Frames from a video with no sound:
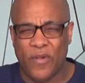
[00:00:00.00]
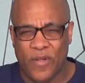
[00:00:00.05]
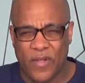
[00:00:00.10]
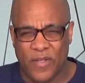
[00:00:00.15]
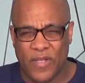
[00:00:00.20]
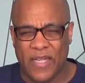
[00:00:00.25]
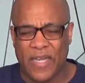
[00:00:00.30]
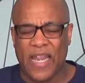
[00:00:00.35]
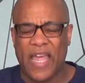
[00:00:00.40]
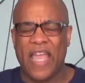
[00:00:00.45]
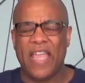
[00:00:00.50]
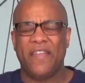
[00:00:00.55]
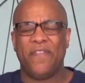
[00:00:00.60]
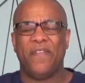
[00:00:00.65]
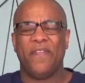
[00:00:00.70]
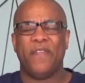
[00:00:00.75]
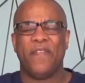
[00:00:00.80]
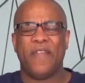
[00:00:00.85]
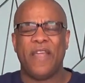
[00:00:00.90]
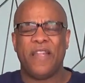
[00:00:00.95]
the
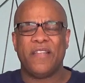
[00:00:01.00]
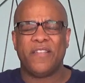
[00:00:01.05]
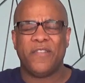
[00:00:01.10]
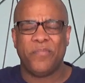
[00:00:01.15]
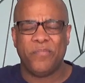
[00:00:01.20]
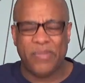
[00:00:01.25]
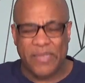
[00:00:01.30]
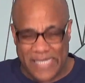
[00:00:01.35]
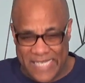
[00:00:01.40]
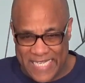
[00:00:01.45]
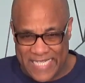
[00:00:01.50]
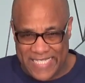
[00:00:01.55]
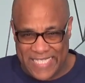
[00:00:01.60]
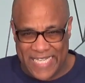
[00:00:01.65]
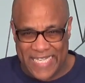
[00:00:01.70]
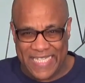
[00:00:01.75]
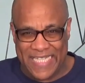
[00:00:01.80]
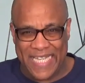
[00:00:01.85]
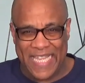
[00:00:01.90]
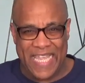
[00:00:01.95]
life that's
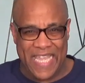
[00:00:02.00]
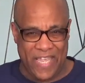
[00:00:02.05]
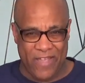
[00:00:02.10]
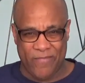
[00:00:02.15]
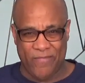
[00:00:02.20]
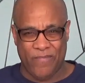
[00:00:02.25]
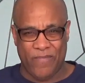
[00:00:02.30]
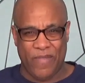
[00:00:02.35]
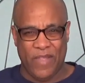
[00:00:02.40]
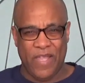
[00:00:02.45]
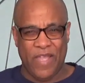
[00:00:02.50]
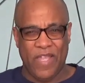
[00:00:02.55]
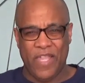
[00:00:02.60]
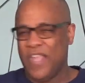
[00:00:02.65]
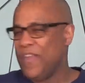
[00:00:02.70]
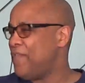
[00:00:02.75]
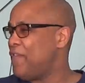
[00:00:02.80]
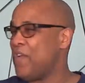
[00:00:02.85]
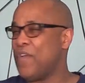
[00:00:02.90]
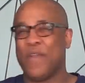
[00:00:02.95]
pleasing to Him.
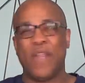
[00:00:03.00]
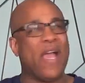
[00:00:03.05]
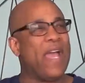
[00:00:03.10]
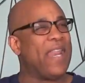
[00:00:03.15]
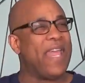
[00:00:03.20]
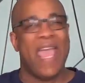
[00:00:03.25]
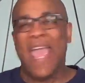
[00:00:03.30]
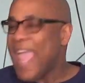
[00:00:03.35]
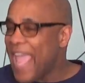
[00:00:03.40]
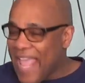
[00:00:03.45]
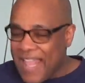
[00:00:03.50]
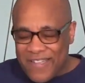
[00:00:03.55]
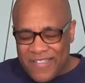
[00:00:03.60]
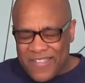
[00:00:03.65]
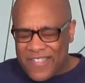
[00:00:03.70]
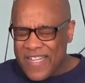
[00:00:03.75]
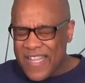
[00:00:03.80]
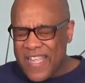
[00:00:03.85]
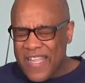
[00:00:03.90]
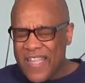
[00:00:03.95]
If you're not
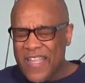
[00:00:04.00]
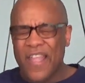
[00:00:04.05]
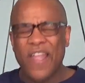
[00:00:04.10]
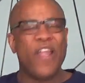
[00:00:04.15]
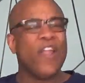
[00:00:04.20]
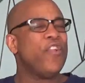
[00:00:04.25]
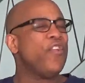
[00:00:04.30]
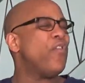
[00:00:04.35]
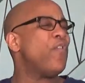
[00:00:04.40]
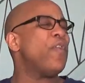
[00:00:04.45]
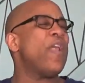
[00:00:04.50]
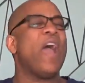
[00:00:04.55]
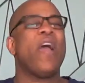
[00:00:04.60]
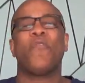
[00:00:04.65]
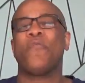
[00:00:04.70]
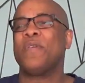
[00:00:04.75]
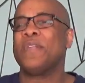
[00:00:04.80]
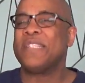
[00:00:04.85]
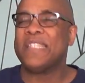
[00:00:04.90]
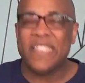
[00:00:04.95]
asking, you're
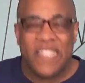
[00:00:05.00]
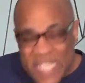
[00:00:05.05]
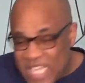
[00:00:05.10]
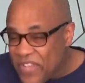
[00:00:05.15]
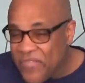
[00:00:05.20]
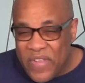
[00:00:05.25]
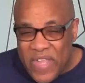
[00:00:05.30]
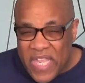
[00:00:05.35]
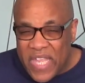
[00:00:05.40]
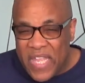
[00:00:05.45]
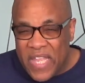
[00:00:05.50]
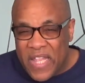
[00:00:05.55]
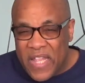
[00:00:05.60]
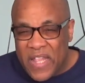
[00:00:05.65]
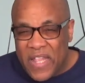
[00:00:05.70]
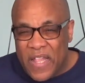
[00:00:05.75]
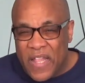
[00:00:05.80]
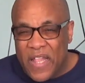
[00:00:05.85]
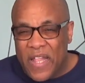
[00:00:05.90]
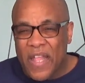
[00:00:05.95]
not receiving.
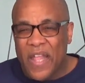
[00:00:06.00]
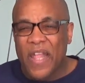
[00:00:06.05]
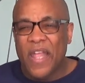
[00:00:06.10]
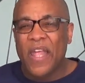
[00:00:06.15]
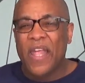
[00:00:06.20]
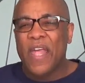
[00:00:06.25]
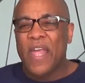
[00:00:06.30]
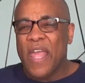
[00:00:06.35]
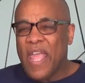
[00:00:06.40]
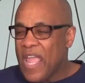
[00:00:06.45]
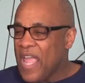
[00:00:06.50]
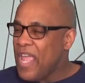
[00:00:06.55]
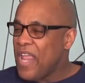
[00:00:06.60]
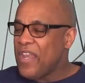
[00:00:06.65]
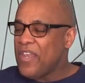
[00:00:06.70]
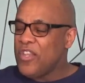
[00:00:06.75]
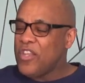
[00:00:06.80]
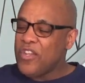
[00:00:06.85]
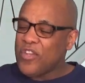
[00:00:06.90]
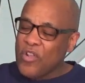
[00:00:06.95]

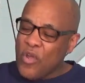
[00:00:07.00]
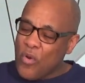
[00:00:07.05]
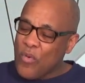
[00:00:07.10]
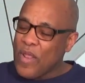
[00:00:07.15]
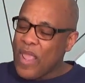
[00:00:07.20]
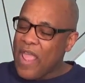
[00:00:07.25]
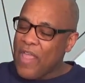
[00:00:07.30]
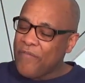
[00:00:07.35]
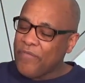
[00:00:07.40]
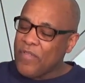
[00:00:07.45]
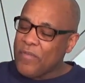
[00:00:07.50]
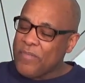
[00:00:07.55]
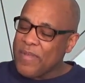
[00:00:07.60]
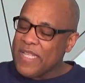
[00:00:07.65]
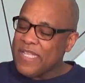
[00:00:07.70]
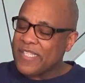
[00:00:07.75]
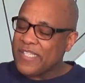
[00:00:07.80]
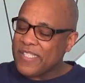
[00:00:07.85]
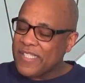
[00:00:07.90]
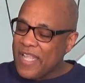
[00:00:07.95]
And you don't have to
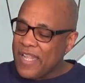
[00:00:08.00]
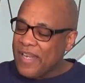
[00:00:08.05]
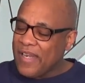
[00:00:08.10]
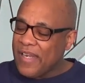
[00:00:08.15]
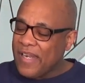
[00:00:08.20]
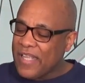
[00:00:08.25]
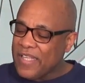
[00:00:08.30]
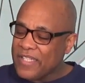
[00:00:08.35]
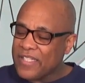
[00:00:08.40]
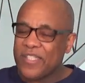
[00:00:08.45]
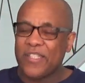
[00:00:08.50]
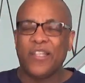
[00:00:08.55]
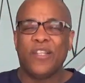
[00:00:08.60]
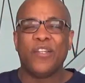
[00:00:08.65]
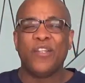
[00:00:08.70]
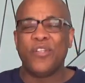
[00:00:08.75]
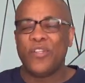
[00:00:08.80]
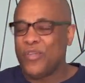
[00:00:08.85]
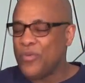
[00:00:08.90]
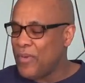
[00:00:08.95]
be sinless
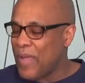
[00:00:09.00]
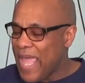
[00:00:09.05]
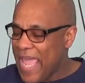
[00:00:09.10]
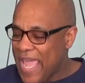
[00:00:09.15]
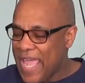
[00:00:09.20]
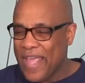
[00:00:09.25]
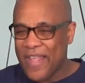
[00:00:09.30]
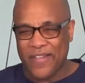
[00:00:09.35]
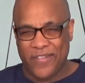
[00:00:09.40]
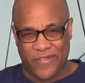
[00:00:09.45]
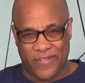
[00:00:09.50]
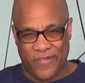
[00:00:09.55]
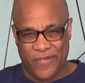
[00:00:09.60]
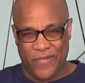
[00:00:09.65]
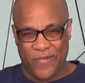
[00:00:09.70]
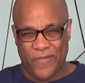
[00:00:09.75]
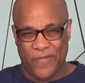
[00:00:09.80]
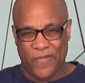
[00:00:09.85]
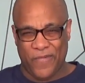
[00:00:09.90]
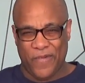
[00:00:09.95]
to ask.
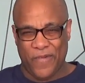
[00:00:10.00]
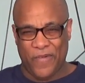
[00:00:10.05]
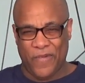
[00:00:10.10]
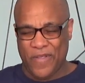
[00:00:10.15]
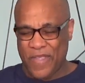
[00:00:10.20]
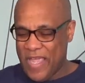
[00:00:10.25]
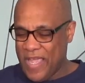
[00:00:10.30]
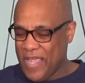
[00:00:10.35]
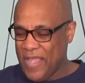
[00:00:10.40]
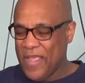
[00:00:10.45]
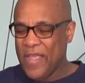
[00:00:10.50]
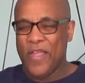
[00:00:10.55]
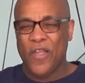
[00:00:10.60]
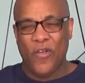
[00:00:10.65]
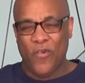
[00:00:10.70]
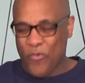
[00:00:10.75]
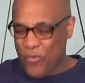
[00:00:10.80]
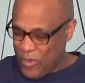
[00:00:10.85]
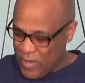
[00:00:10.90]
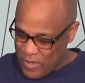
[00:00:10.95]
Okay?
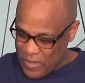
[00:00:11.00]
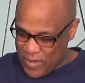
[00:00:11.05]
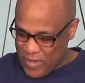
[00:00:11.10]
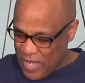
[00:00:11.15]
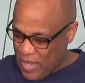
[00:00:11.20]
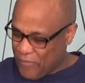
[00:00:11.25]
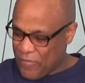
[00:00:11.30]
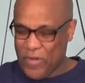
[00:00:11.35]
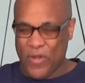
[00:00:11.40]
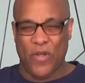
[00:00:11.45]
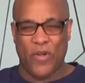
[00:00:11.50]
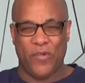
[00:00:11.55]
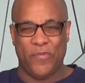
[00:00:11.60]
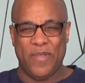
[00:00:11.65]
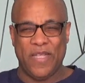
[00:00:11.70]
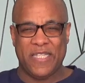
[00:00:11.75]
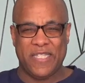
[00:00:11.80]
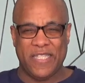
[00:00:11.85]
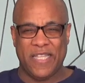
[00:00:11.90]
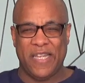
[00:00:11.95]
We're never going to
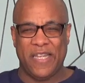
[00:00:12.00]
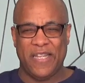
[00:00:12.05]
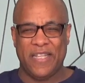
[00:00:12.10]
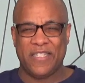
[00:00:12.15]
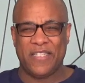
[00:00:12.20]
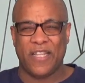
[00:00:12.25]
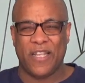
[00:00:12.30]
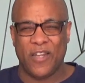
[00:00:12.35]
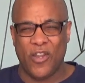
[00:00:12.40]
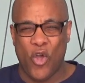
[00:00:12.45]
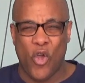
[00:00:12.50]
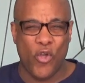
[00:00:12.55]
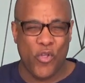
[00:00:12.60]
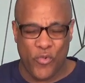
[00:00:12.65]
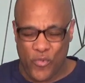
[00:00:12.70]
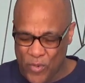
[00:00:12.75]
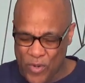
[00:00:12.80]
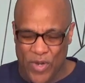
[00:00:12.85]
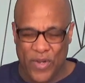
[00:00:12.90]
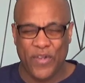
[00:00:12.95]
be sinless as long as
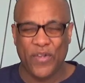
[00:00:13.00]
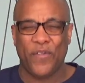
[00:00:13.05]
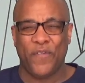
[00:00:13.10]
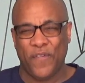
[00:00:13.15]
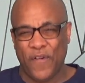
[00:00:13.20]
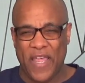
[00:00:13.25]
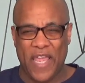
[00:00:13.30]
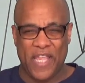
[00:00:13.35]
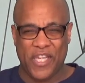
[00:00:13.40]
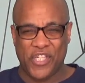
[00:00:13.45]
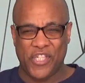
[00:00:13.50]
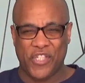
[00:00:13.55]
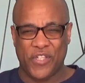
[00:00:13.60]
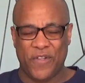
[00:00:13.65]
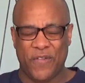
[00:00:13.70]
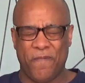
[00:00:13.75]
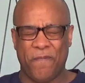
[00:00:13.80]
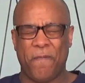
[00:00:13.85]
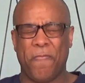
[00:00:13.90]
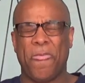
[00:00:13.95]
we're in the flesh.
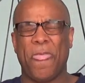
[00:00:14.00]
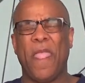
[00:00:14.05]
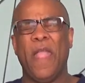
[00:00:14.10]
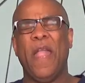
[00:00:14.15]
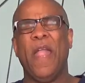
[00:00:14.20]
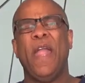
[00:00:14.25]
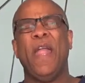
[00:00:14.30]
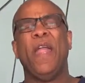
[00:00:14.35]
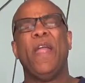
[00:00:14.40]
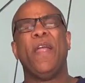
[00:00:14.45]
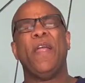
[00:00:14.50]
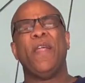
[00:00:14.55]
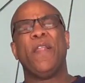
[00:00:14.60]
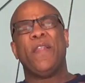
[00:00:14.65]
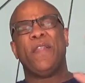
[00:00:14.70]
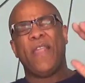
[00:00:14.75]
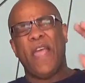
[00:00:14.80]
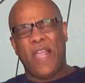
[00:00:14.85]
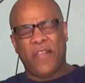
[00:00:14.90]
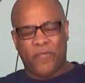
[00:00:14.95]

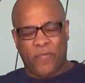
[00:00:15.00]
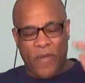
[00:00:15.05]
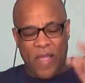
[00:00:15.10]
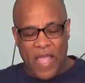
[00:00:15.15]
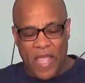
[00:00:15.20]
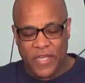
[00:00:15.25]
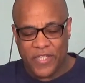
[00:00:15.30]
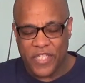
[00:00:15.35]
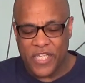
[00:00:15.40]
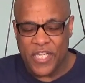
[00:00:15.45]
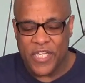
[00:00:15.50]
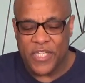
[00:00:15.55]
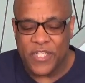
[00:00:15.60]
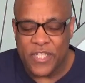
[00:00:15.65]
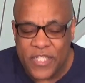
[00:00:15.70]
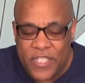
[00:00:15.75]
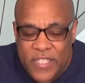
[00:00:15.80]
That's why Jesus